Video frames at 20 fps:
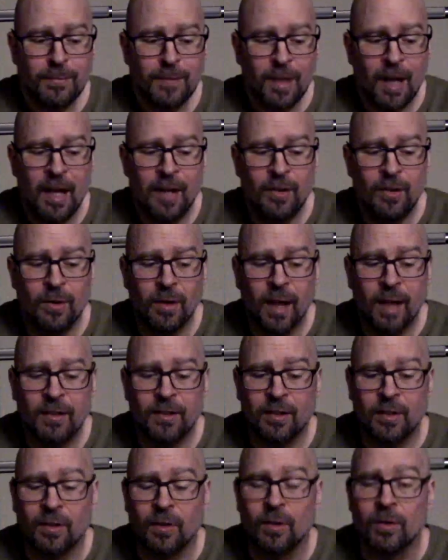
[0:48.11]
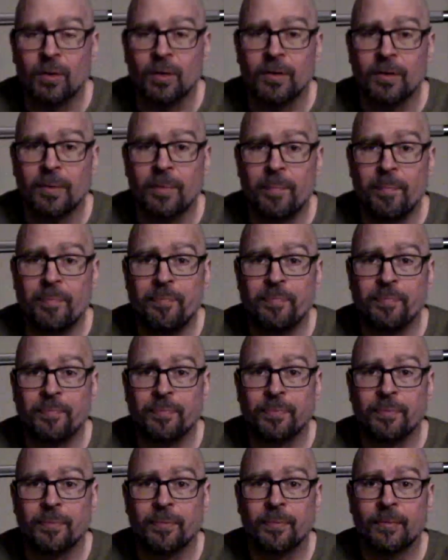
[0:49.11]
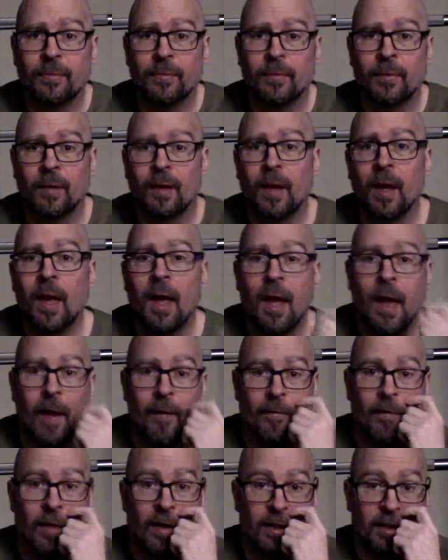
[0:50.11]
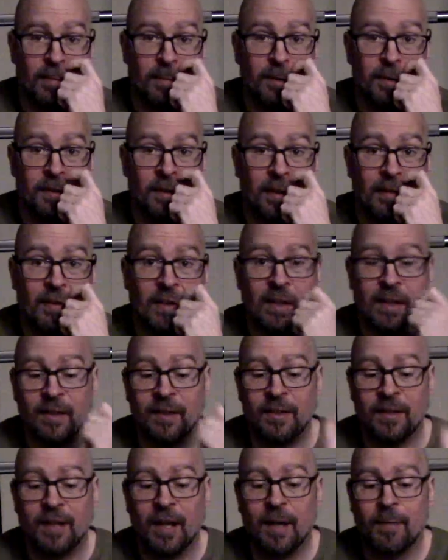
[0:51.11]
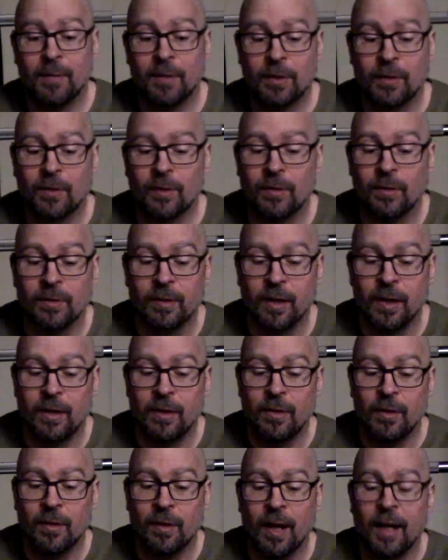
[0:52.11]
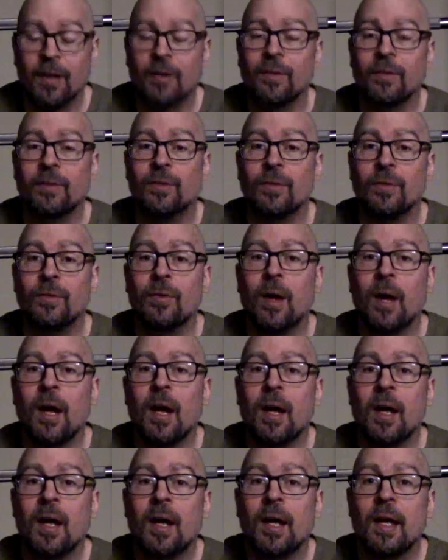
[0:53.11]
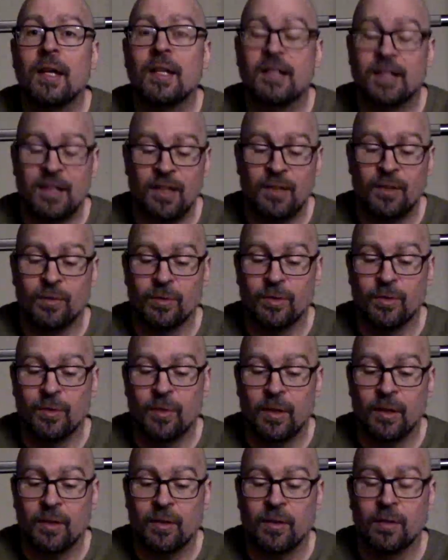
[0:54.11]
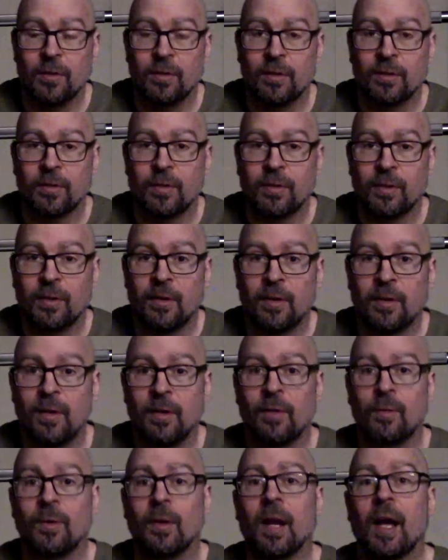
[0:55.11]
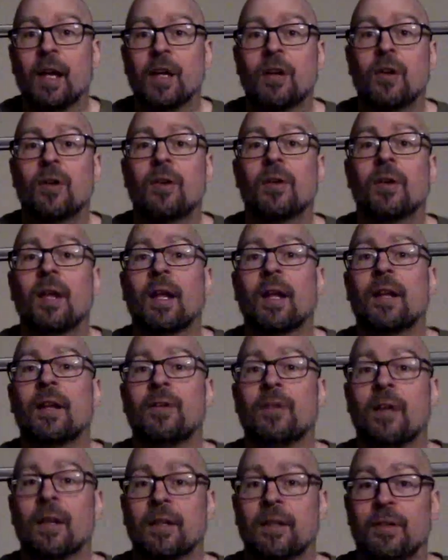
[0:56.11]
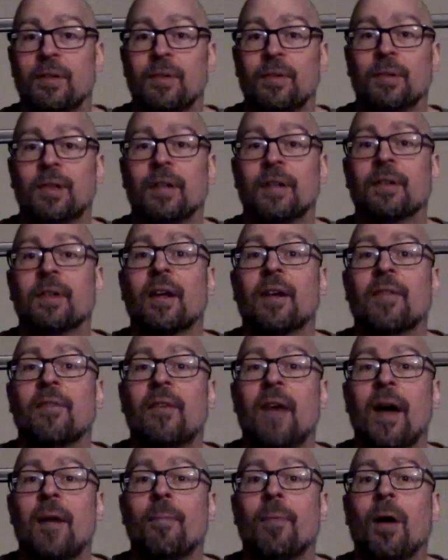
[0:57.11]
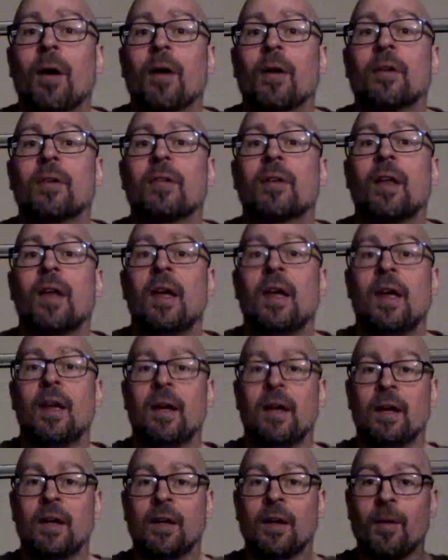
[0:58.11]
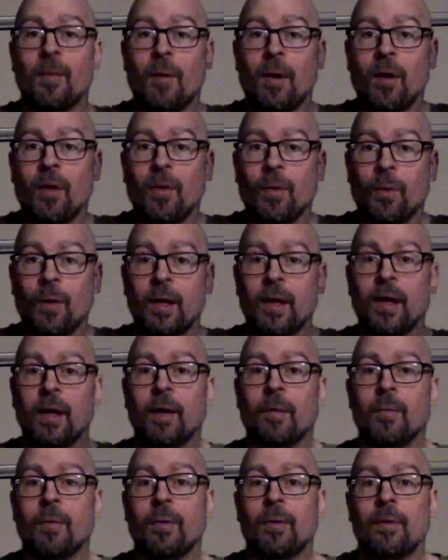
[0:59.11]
I do lots of curls. I'm very specific in the types of curls I do. I don't do single joint curls. When I curl, I like to use things like fat bars and come all the way up.